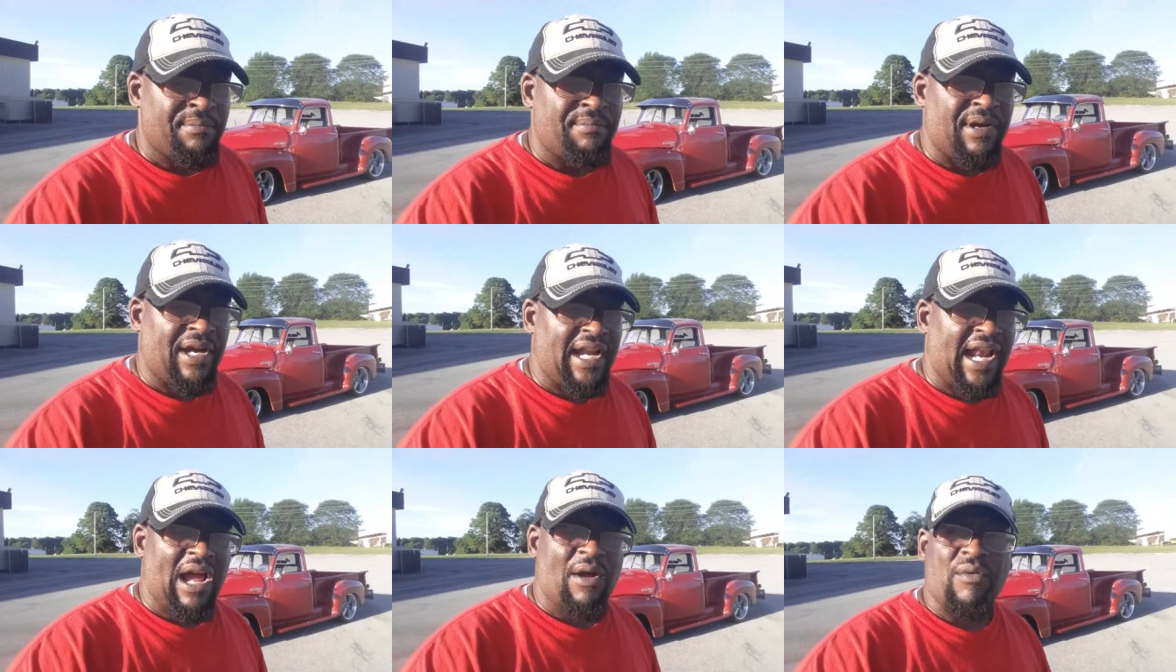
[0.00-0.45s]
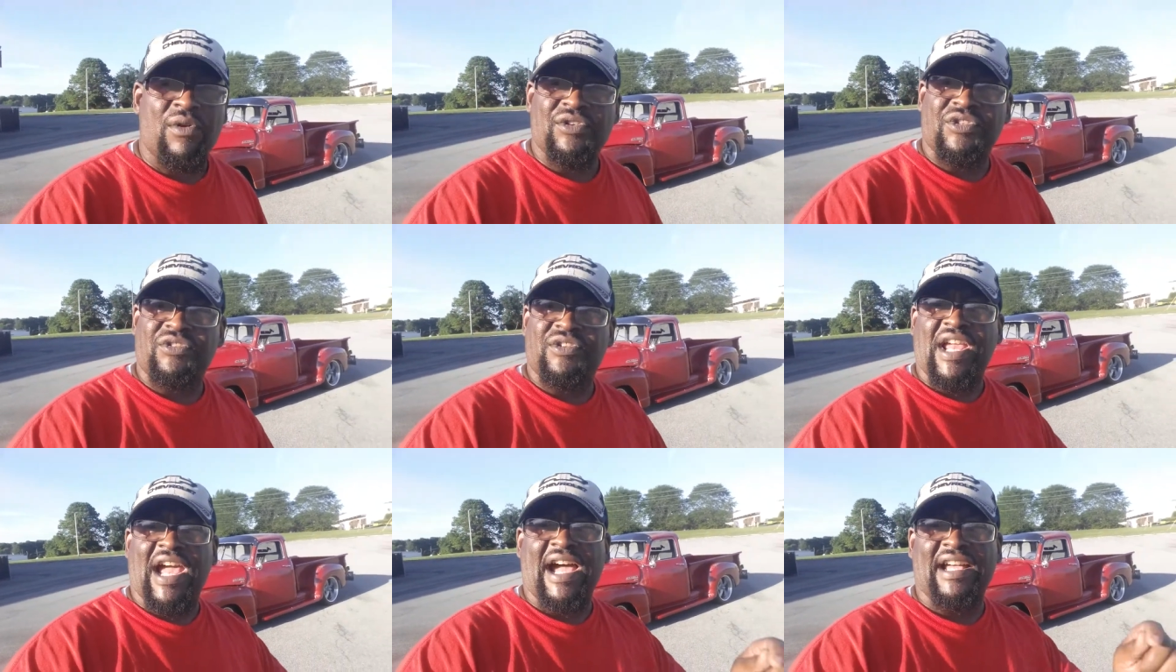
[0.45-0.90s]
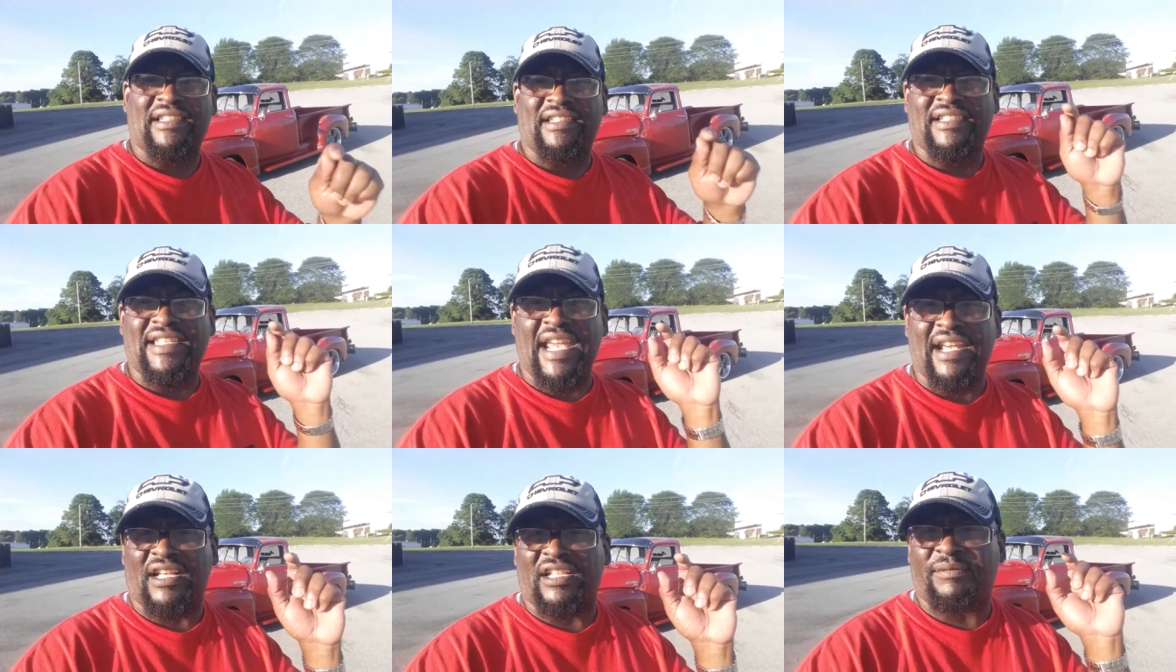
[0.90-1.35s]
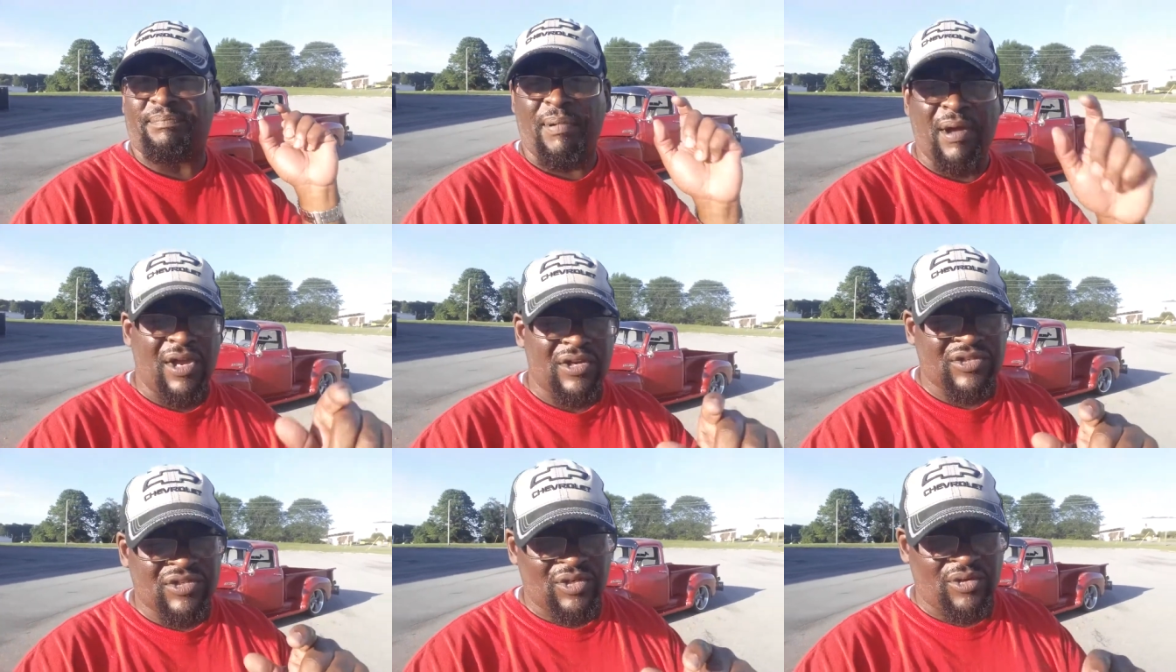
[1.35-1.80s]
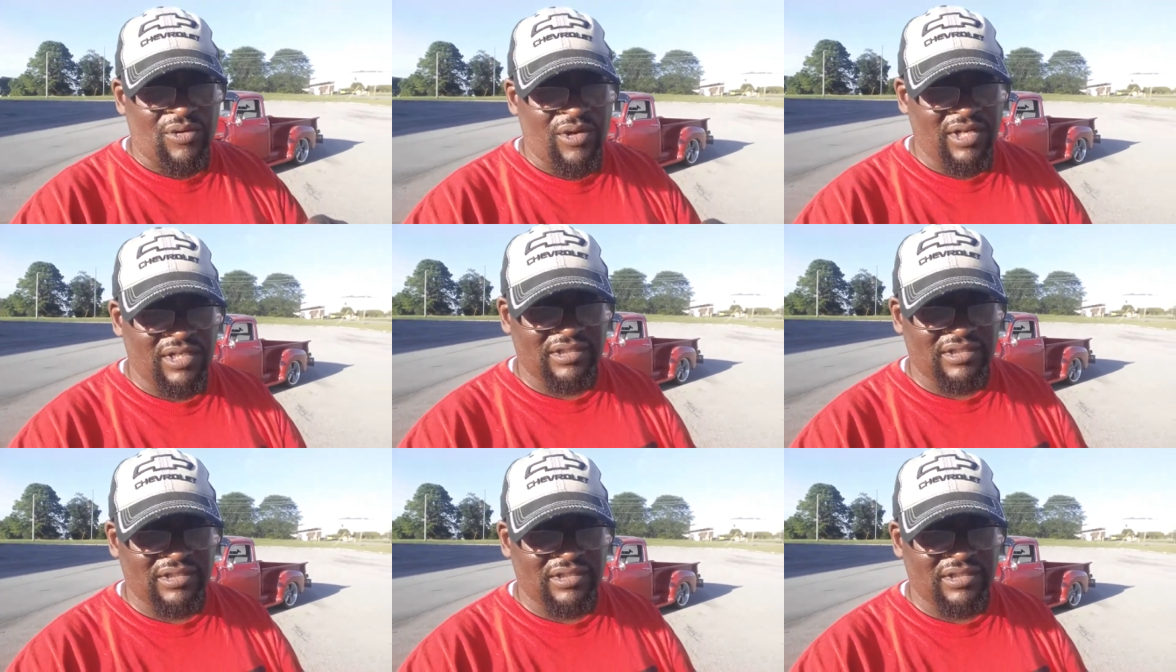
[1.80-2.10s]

But I want you guys to take a special